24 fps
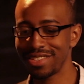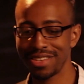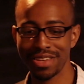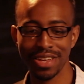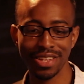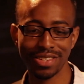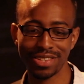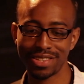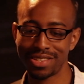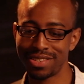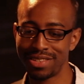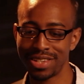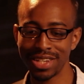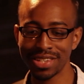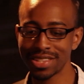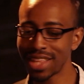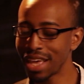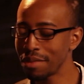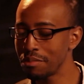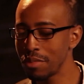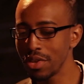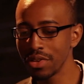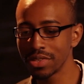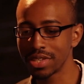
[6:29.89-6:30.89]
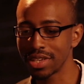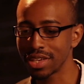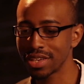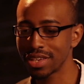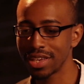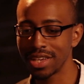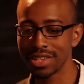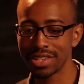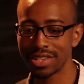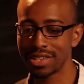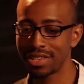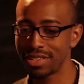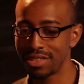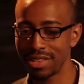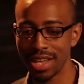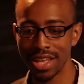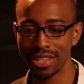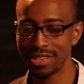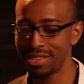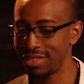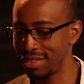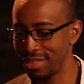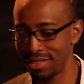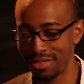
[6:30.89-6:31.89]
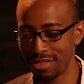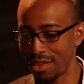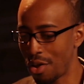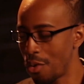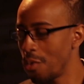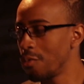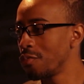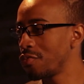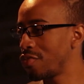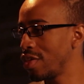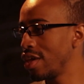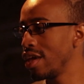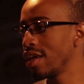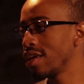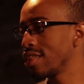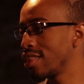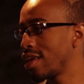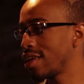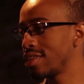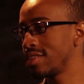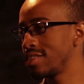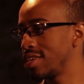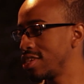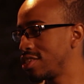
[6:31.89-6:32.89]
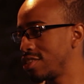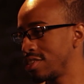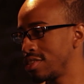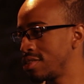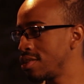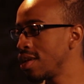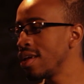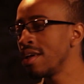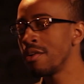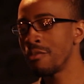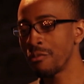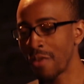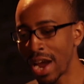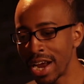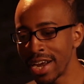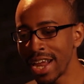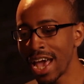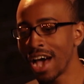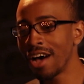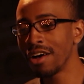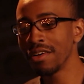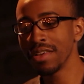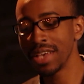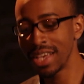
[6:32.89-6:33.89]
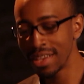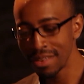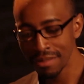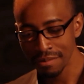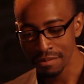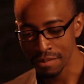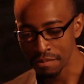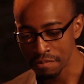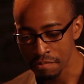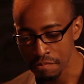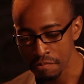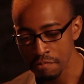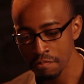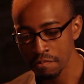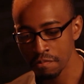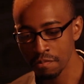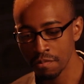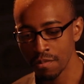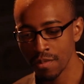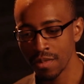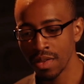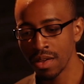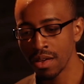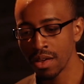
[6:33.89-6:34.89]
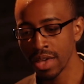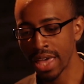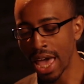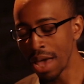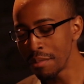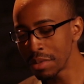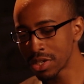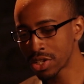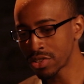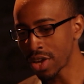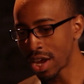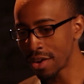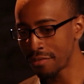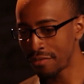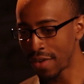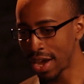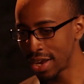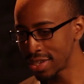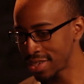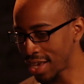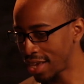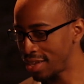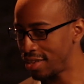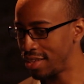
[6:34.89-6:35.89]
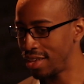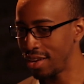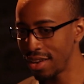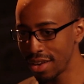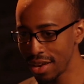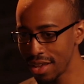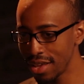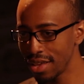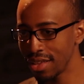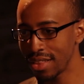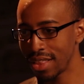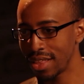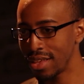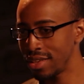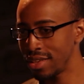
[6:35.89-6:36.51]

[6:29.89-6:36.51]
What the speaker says: It's just like music; it's its own thing, and it's right now. Game is trying to find its identity,